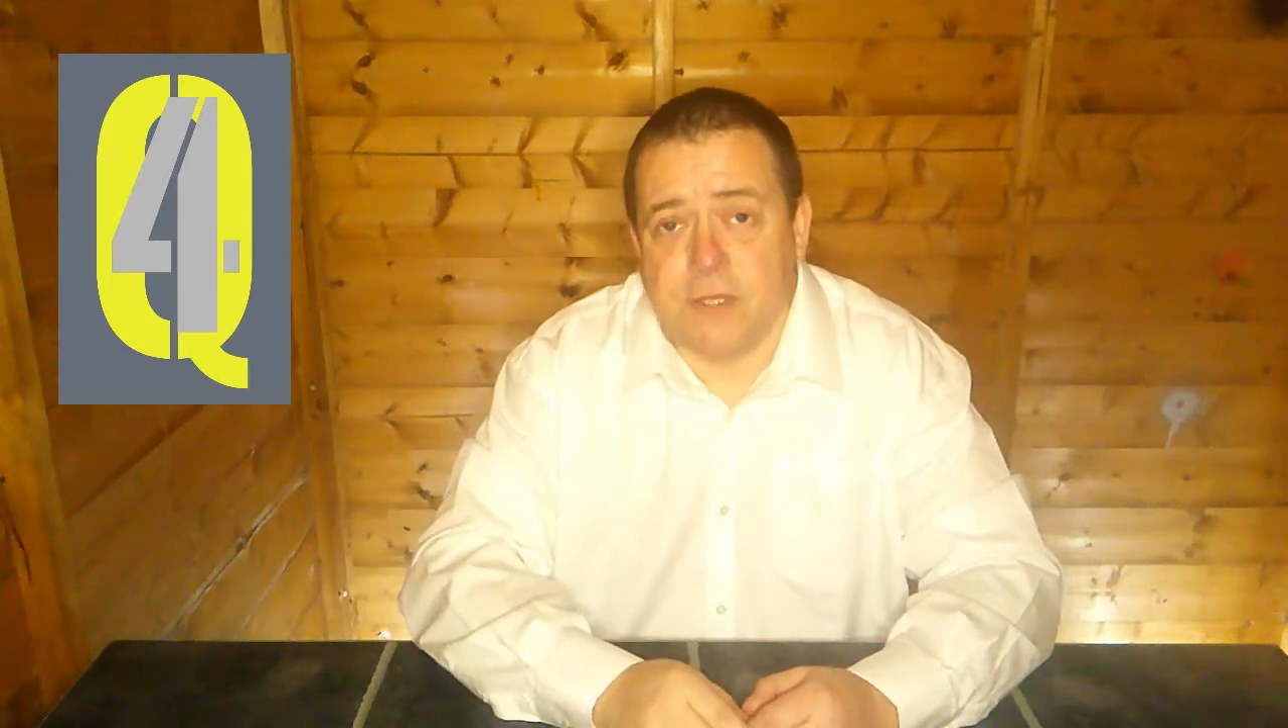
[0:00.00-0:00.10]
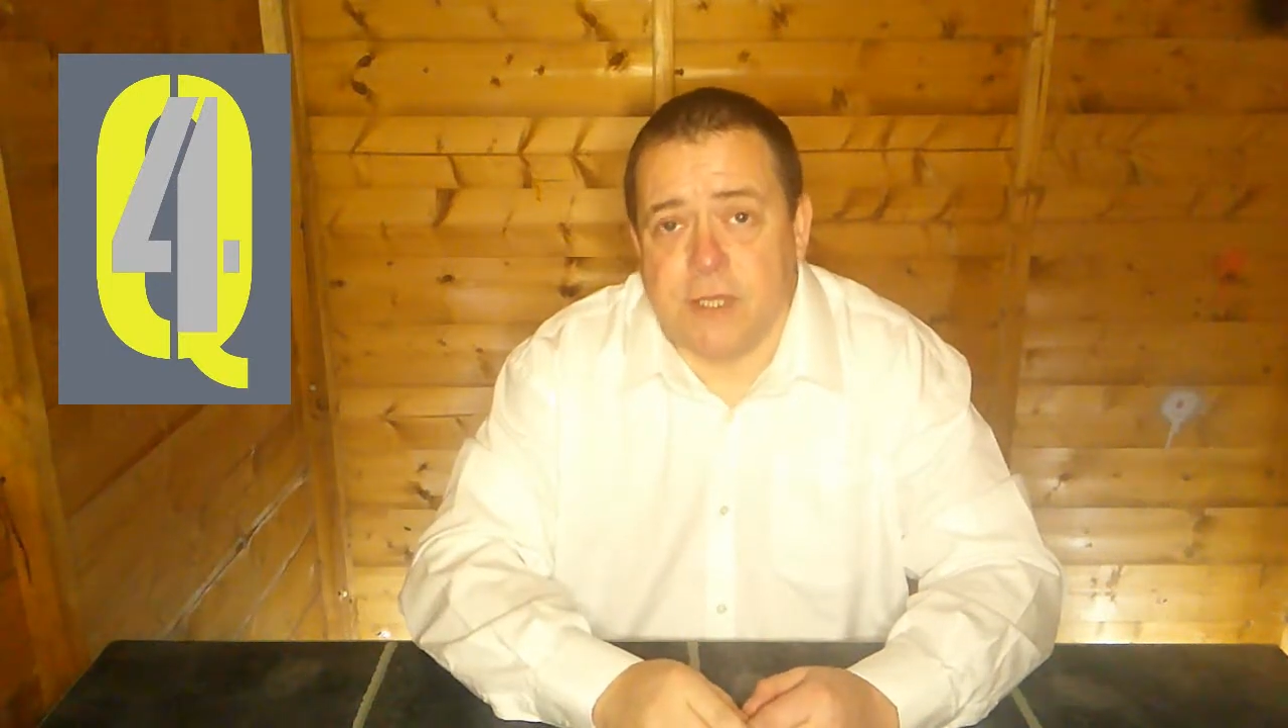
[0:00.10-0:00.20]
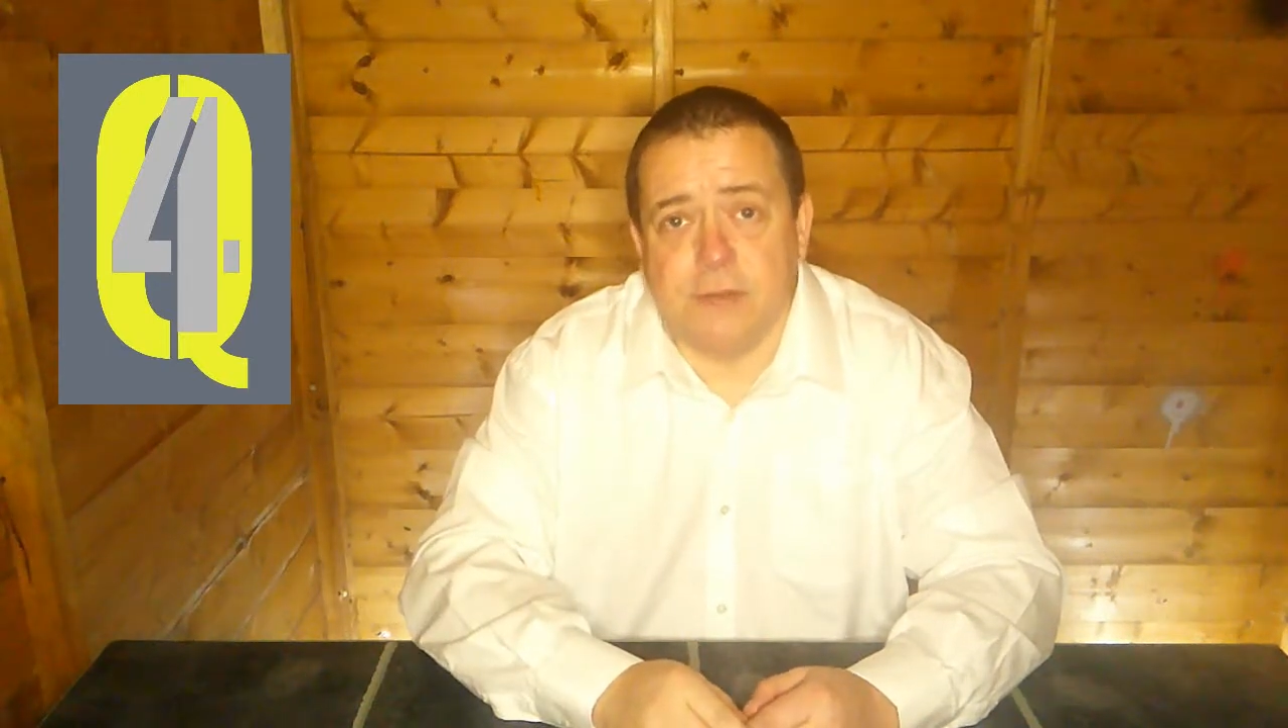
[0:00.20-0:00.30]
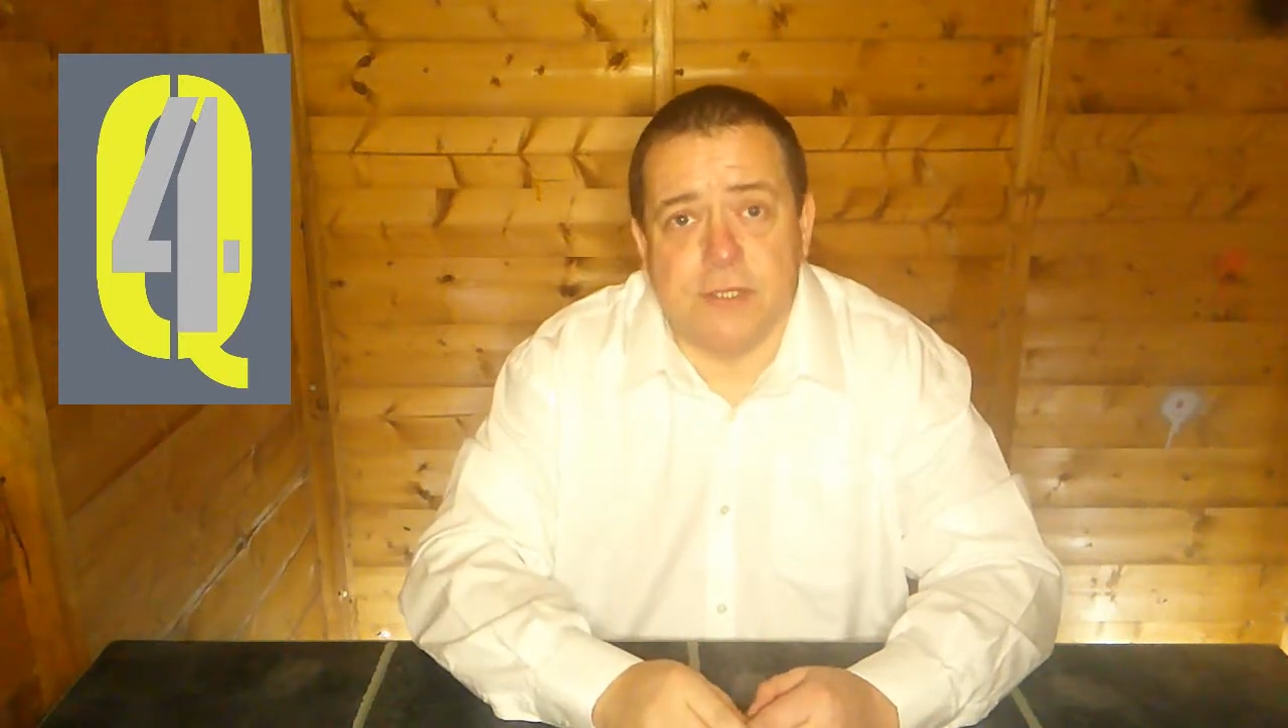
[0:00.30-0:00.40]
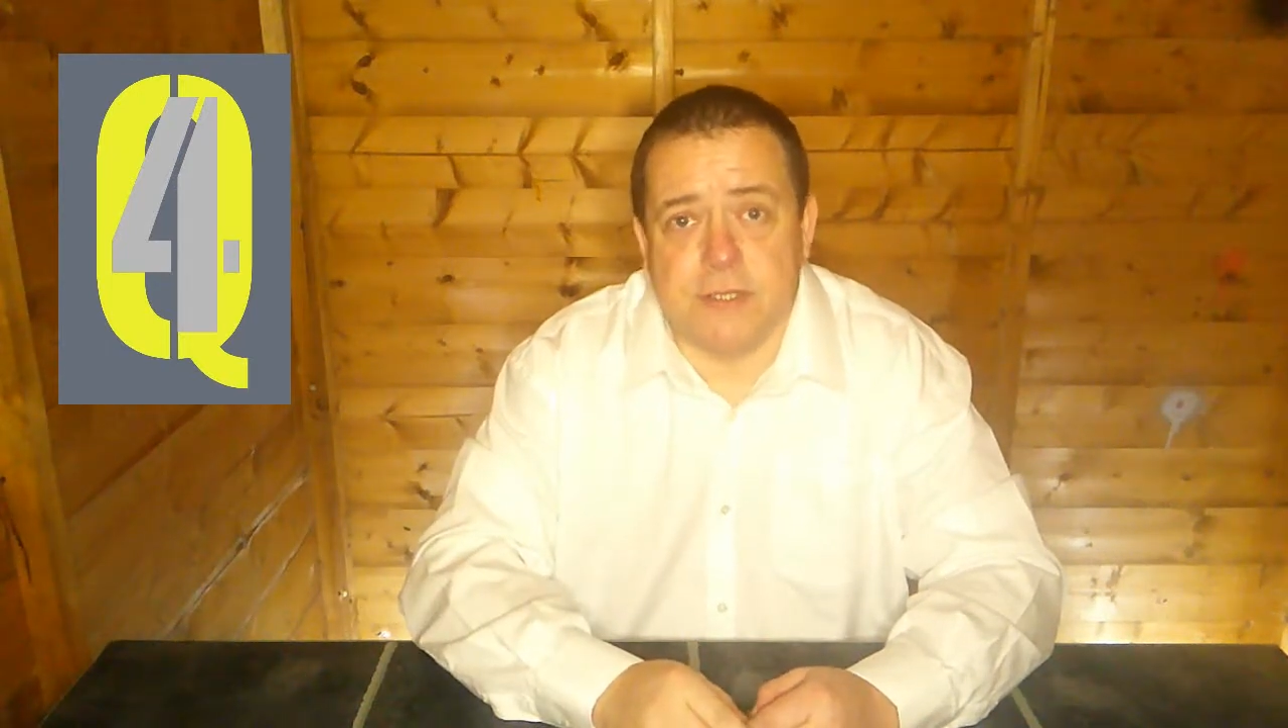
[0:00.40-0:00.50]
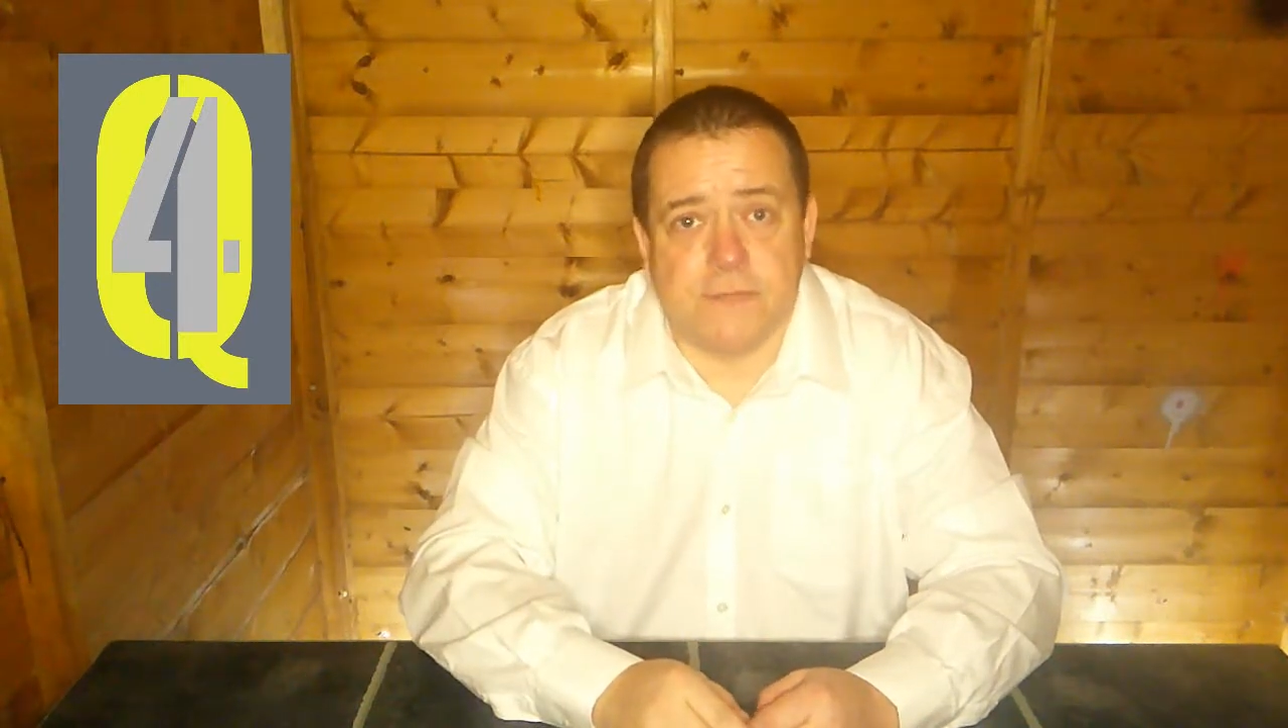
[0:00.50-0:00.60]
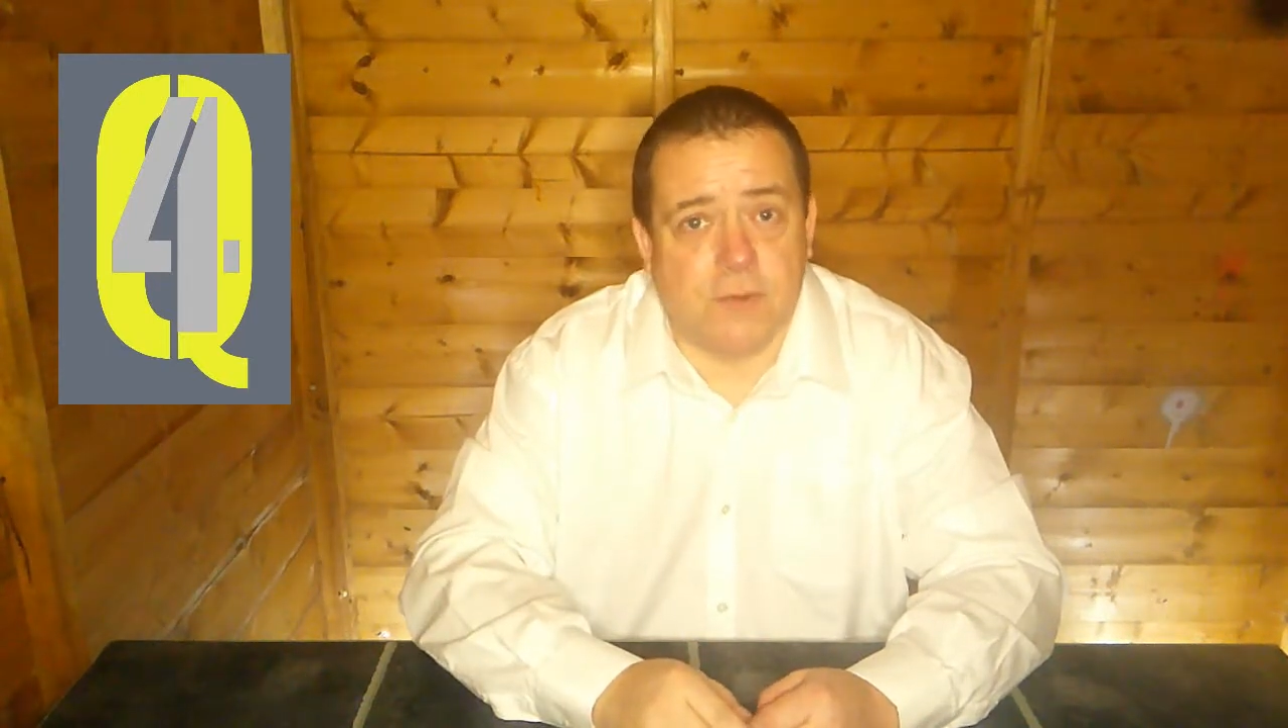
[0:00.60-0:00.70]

users of